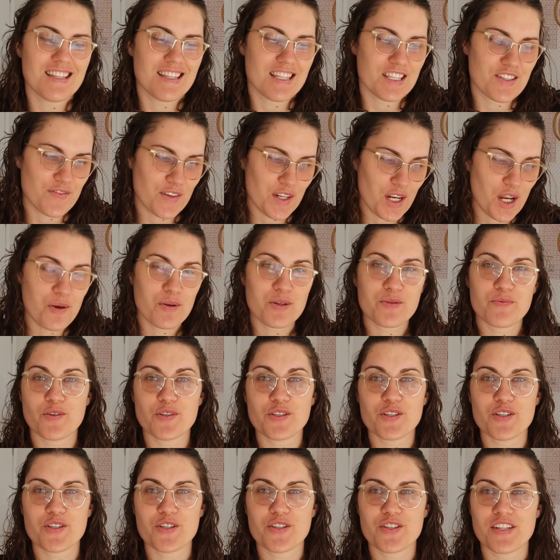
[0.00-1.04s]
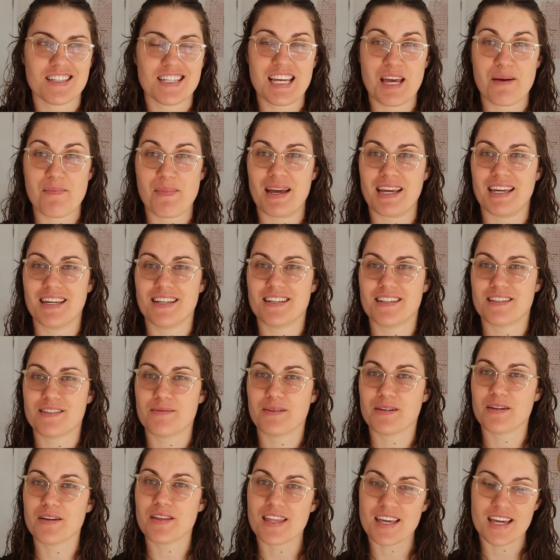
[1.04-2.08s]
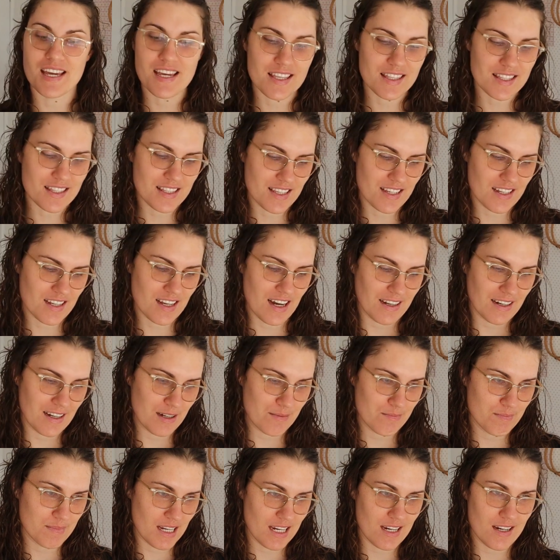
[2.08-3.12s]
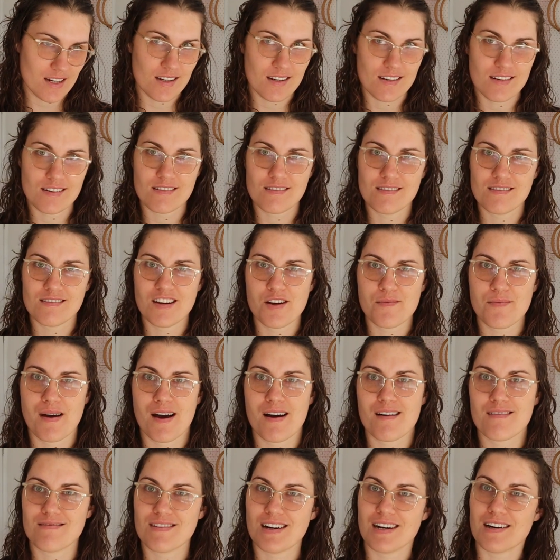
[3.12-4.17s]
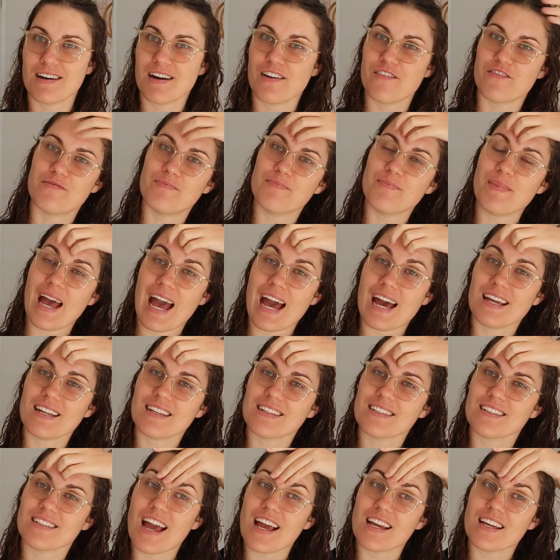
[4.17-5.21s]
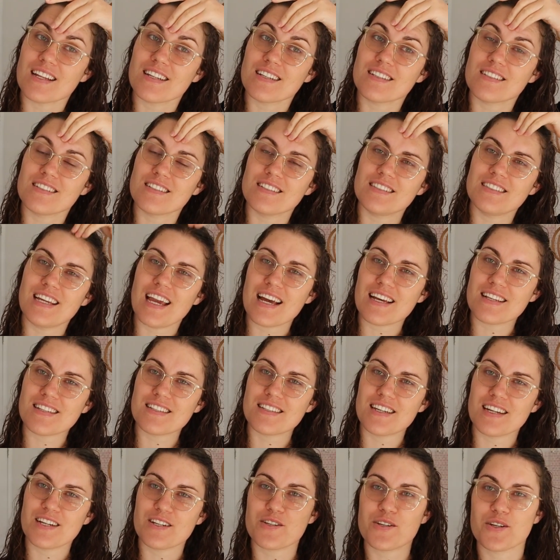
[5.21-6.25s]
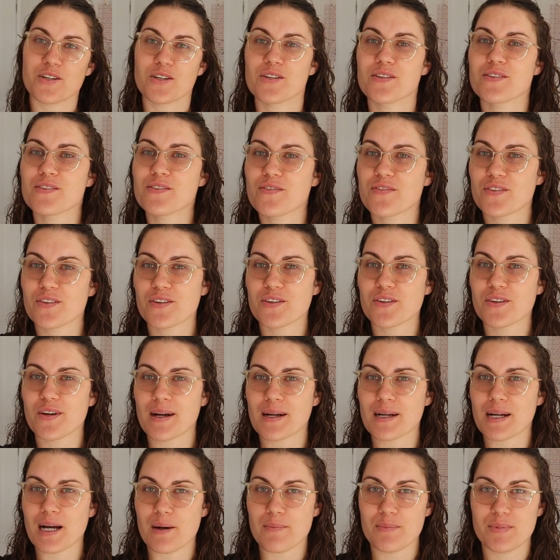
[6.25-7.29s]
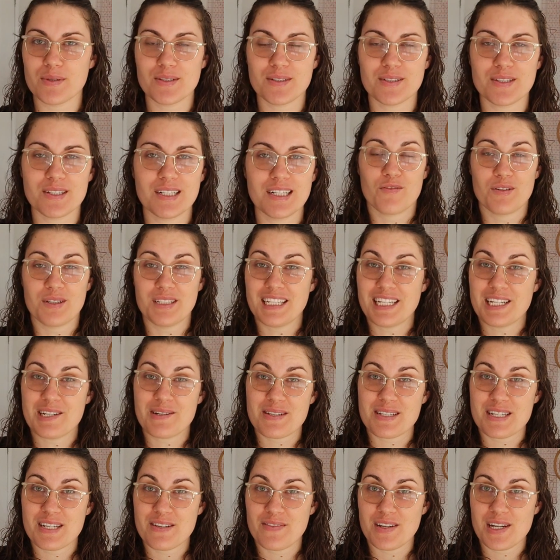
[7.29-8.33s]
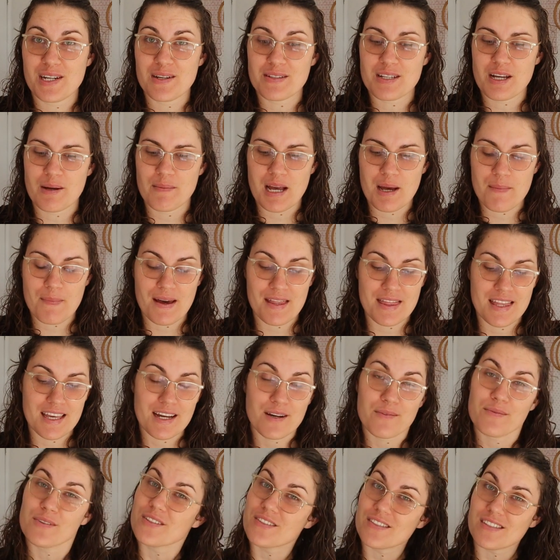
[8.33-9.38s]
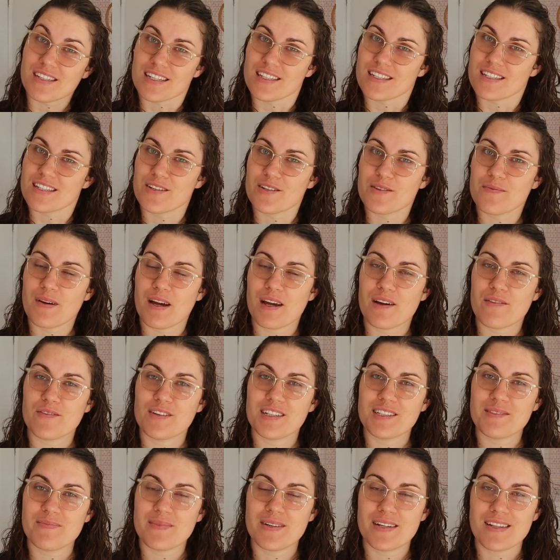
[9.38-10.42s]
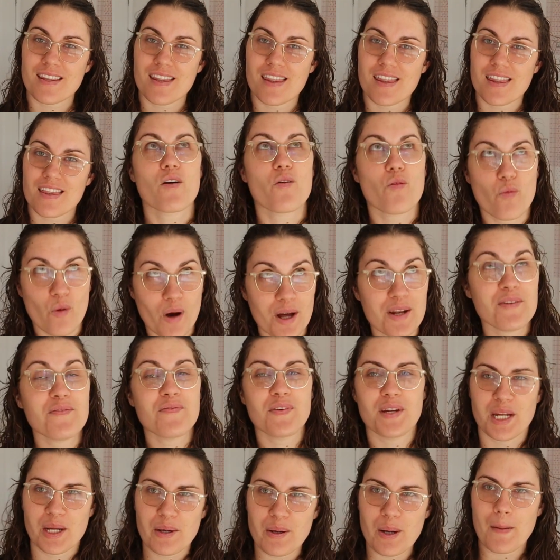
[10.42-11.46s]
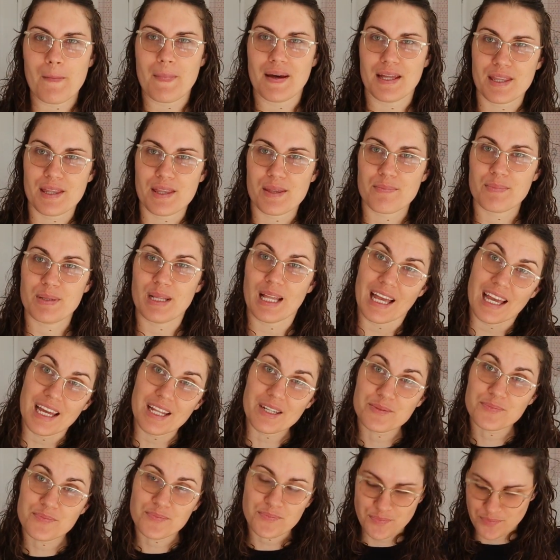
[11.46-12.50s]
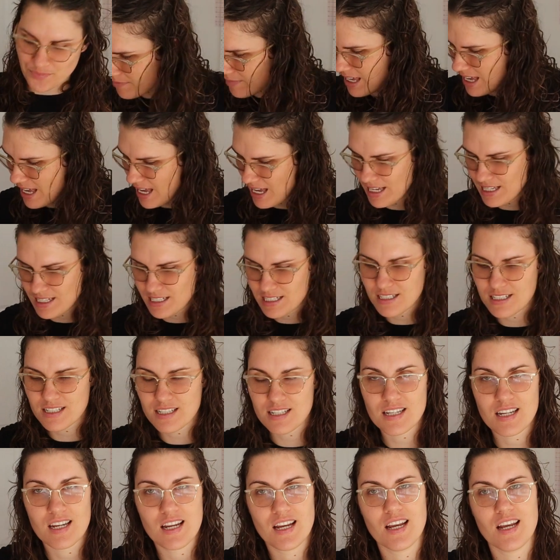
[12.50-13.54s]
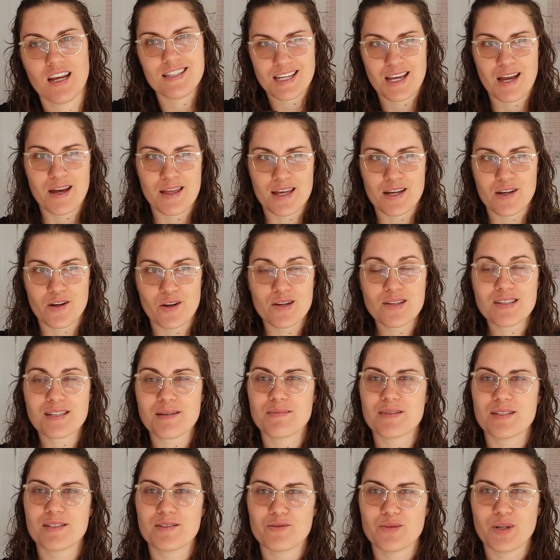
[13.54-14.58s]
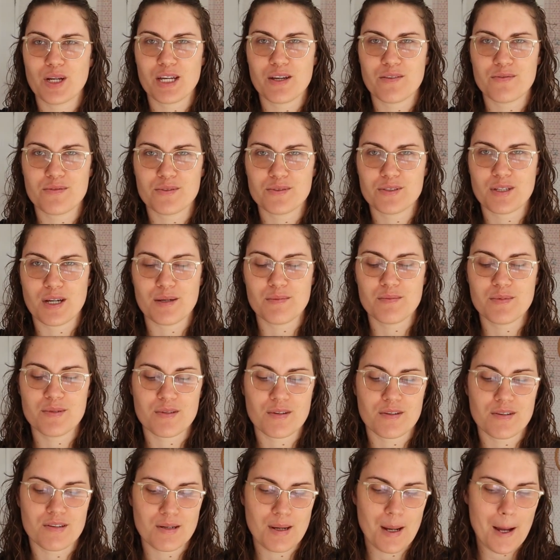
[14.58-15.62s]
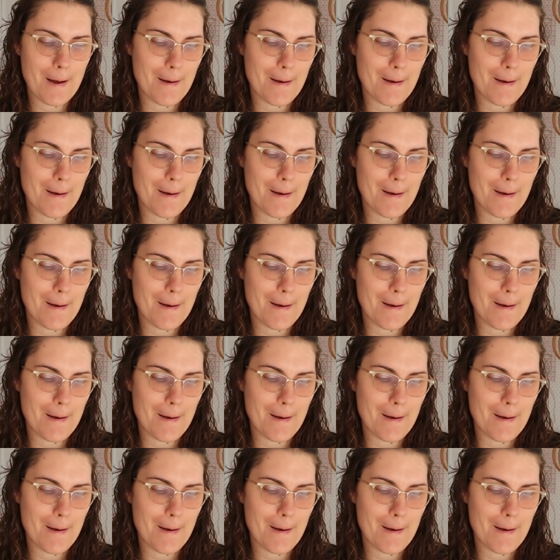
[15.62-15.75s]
this video was mostly just to get back into the swing of things and kind of update you about where I'm at. And yeah, stay tuned for a couple really interesting videos coming up. I think I will stick to my one video a month plan and see how that goes. I'm still working full time, so